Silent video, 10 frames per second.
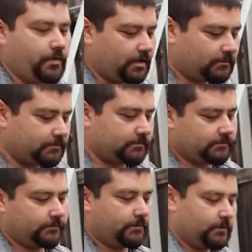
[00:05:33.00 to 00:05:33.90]
minutes
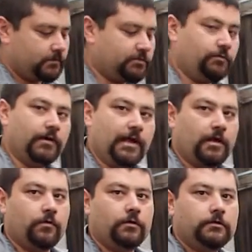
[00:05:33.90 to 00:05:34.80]
to an
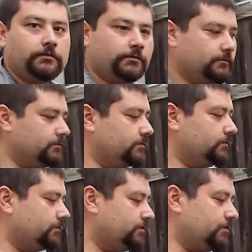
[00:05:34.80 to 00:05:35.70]
hour
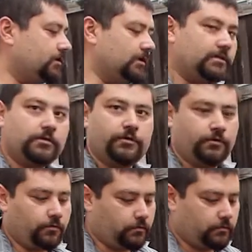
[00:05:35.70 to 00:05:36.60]
to collect all
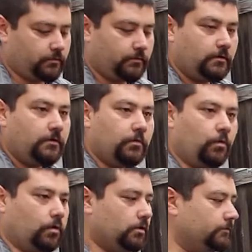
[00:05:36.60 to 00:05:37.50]
your
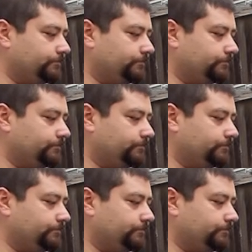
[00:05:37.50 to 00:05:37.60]
wort.